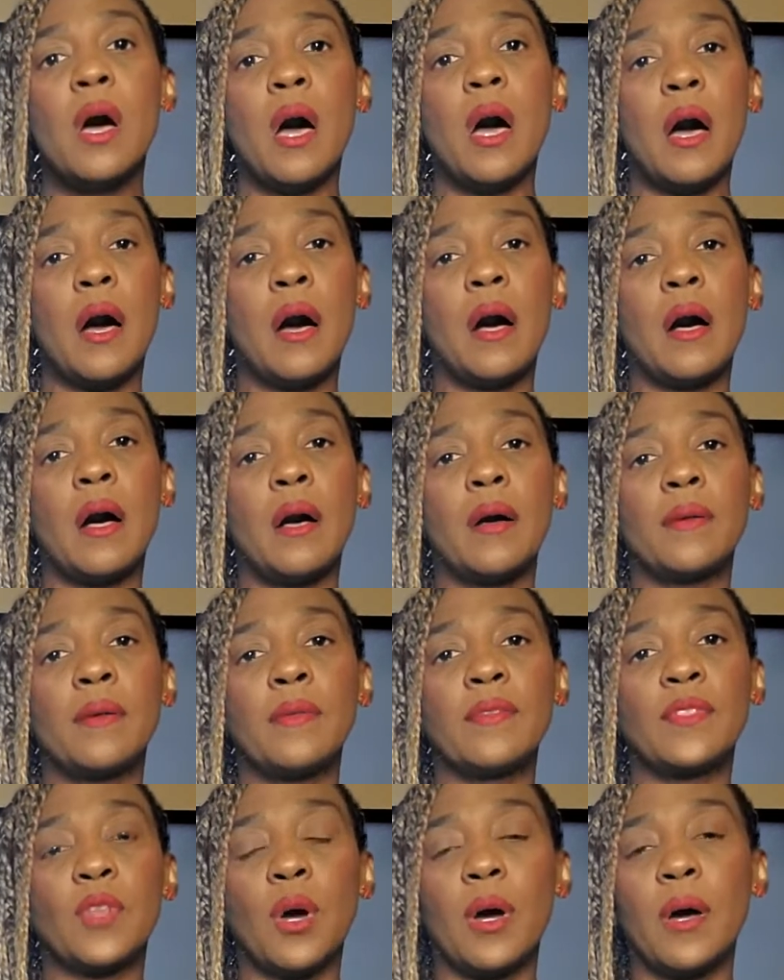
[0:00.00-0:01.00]

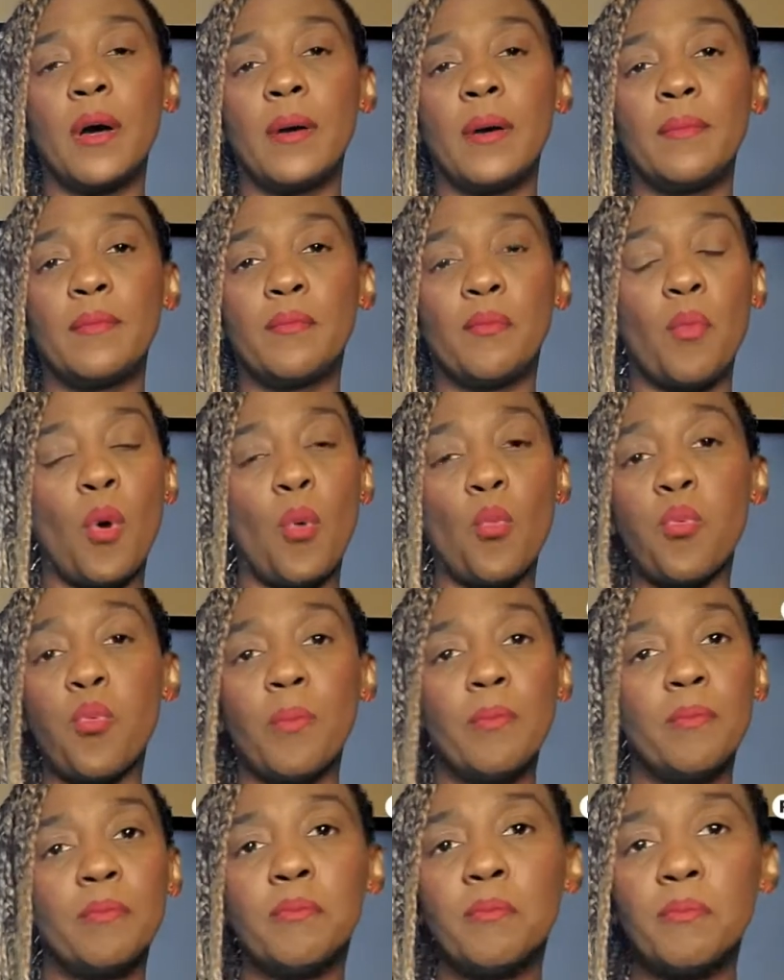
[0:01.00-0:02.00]
the
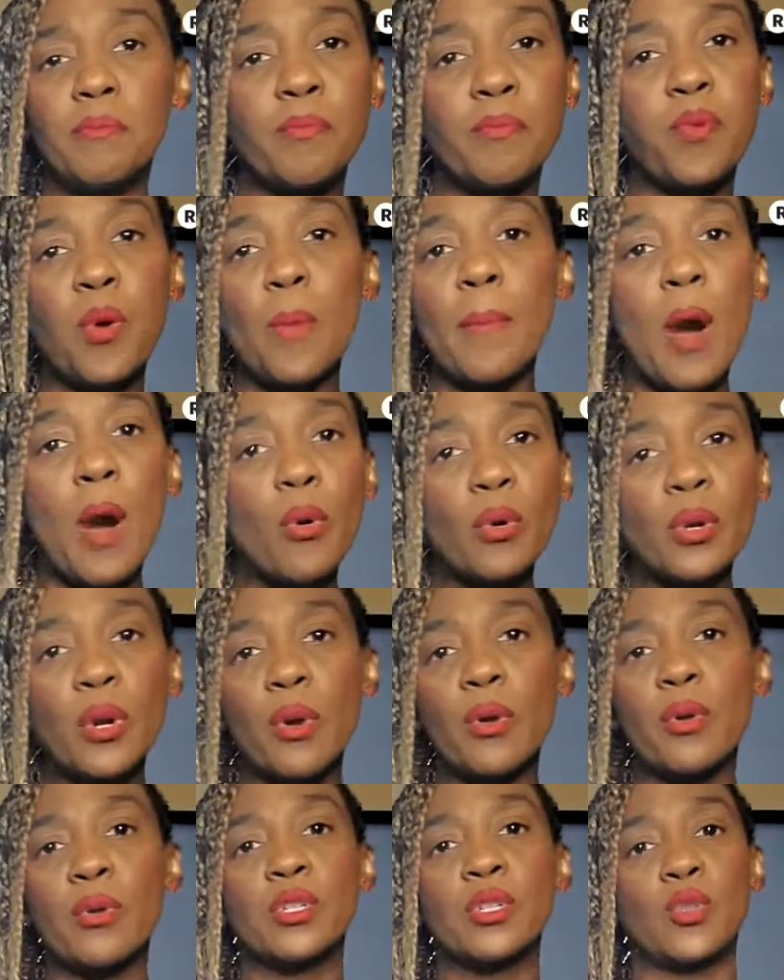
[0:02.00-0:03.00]

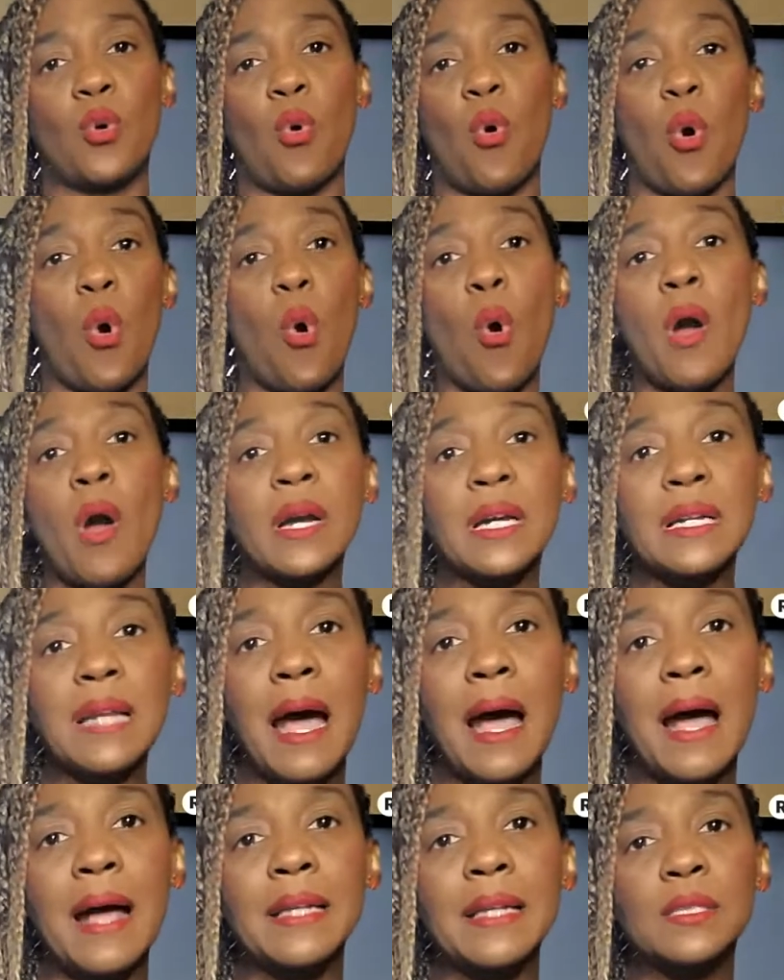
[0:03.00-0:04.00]
promoters or
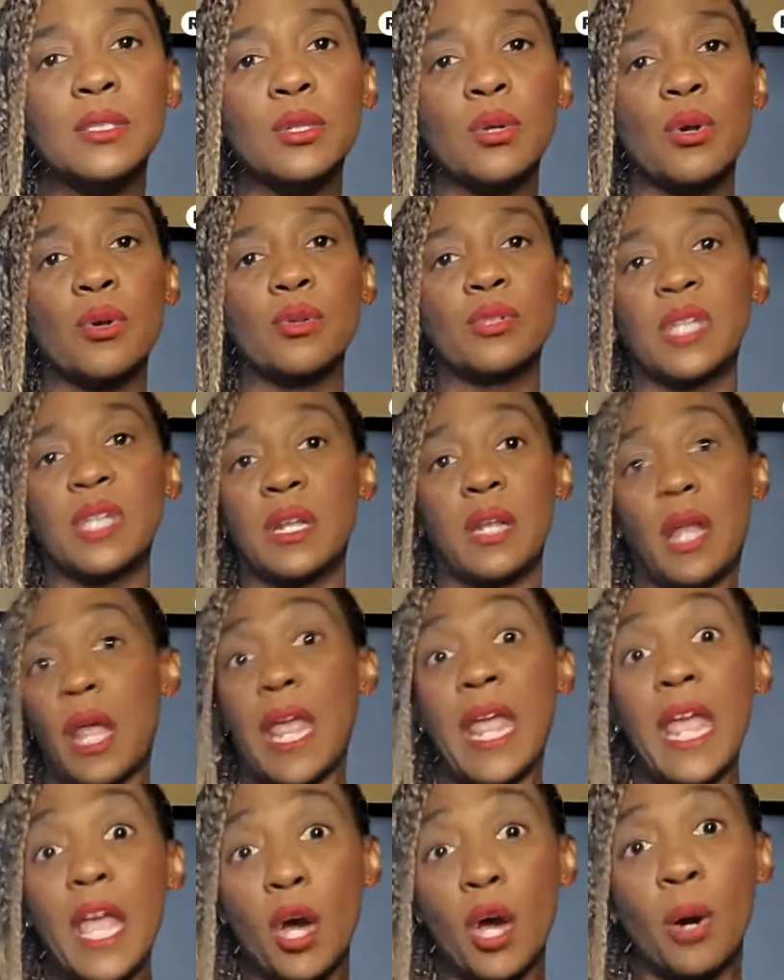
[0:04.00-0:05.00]
organizers and
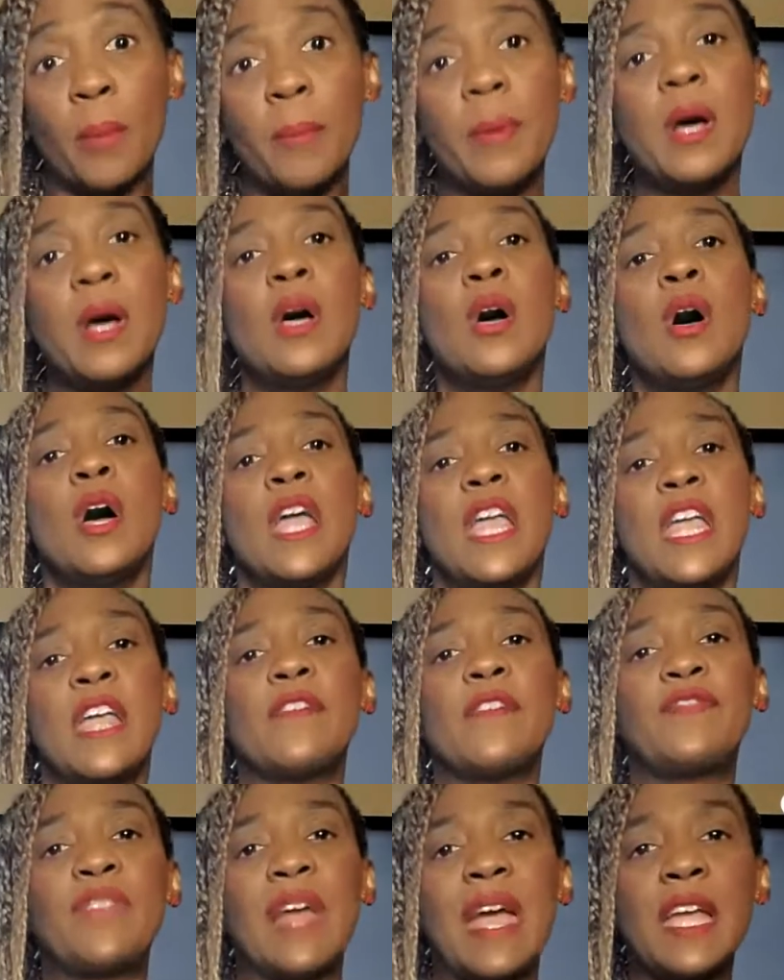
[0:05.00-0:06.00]
him
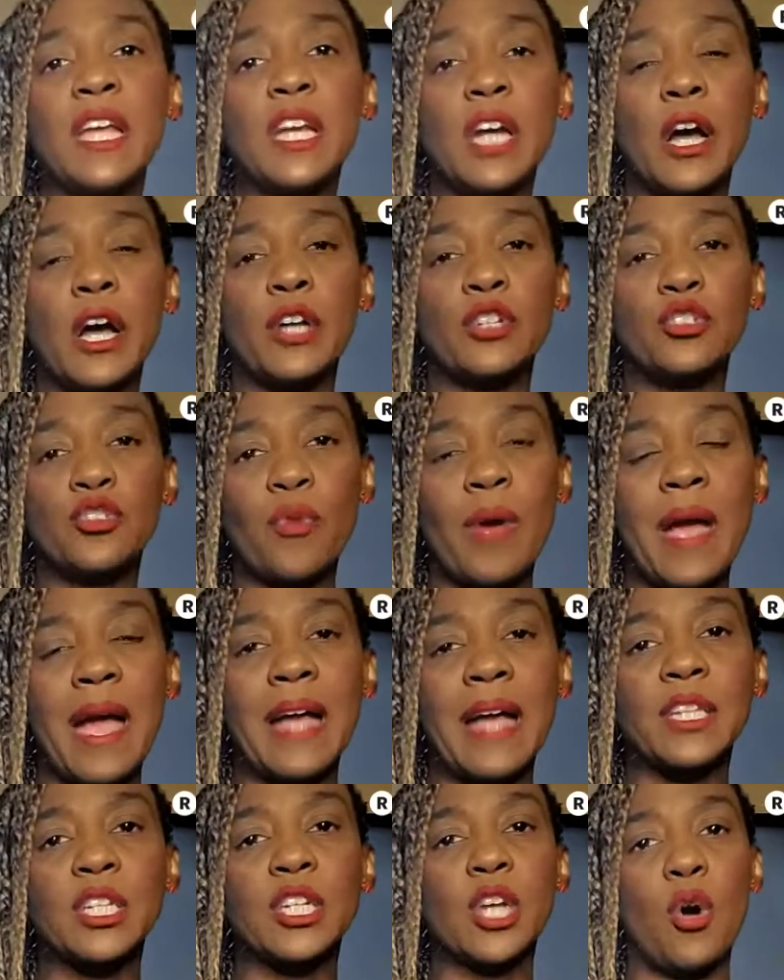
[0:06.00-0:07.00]
if they
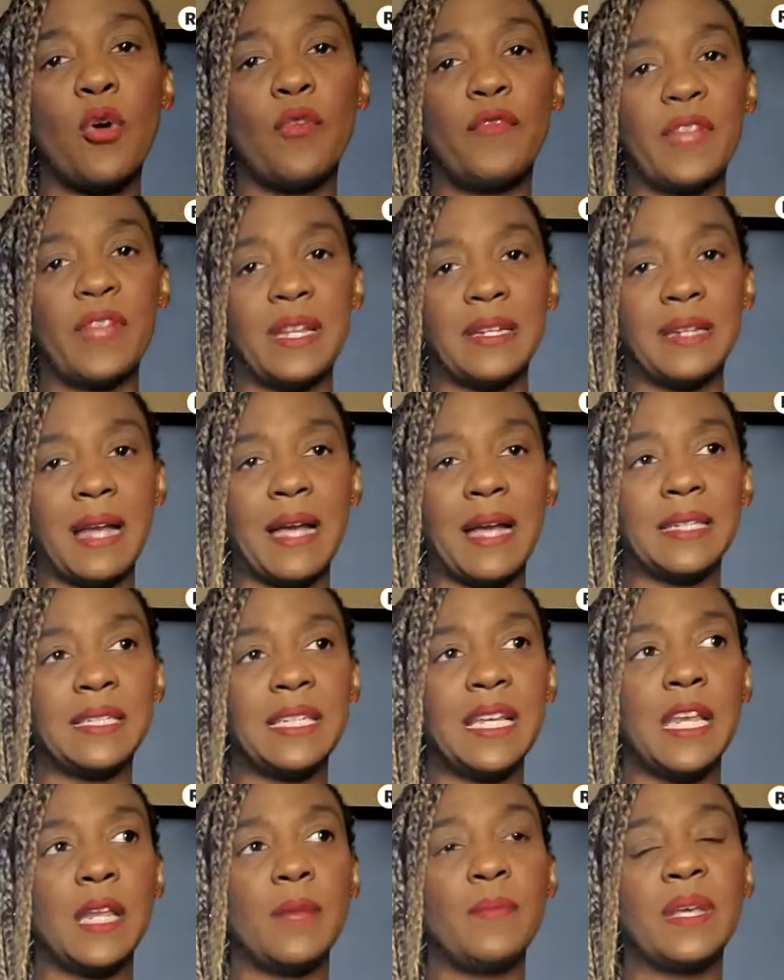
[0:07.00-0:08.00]
contract
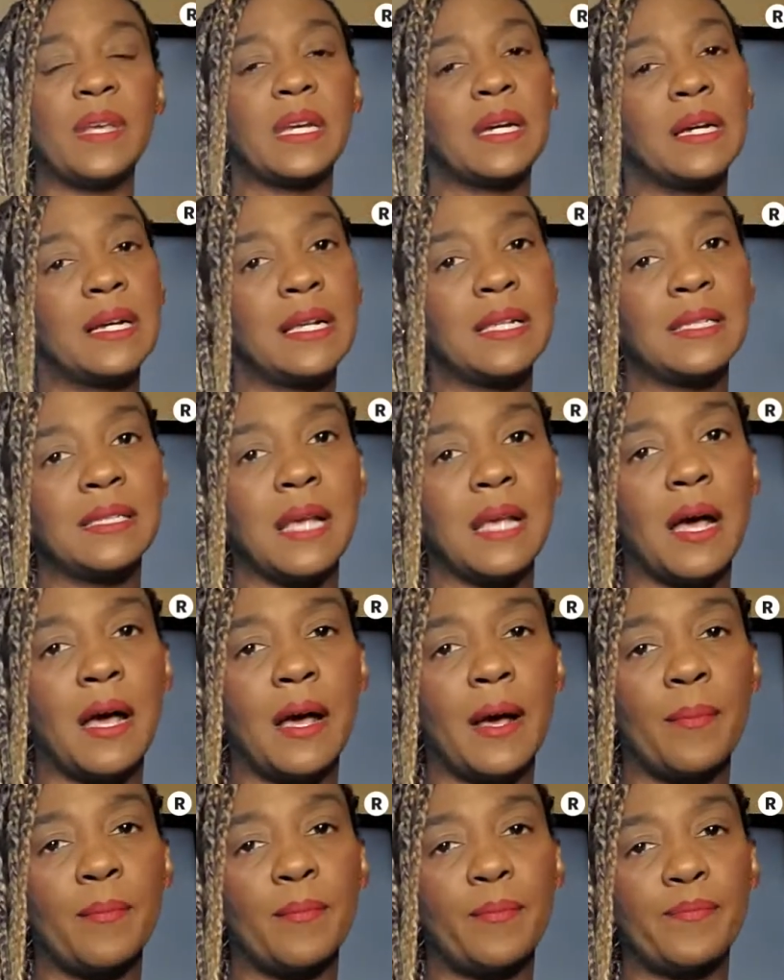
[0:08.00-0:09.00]
COVID-19, because
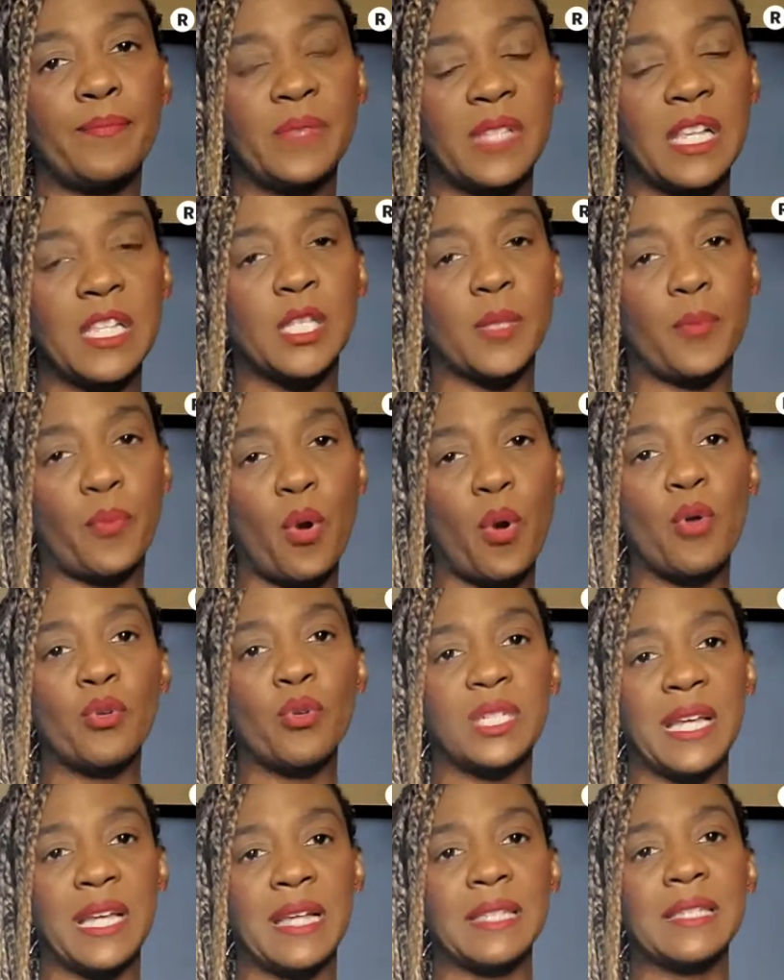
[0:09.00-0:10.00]
since the
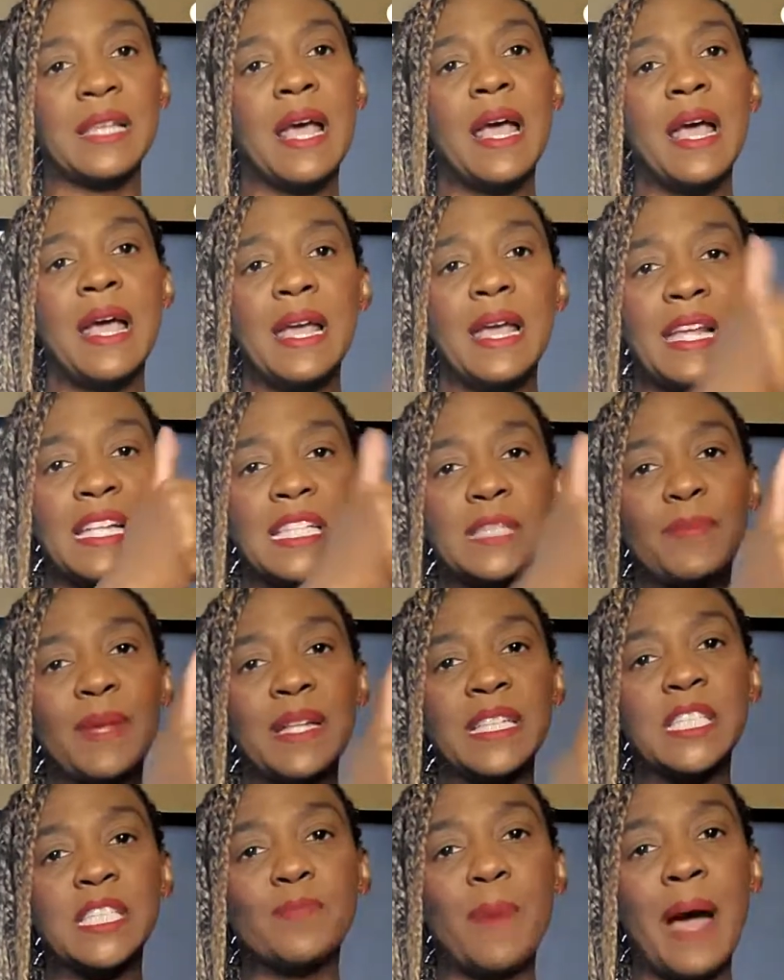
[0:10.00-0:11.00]
protest, it's
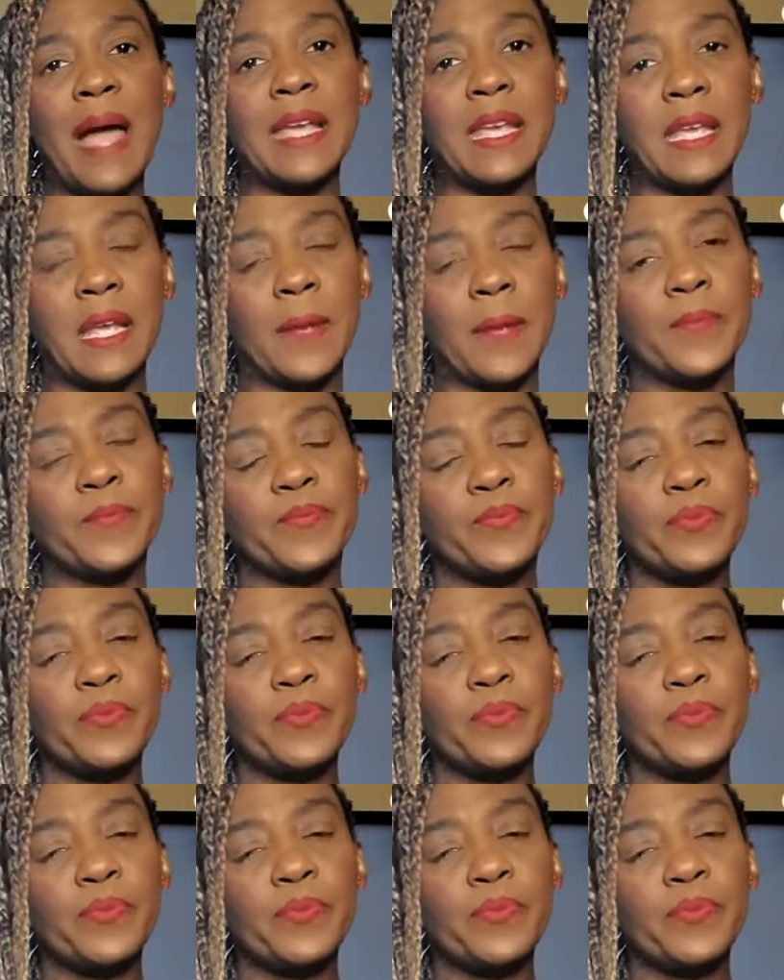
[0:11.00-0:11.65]
been spiking.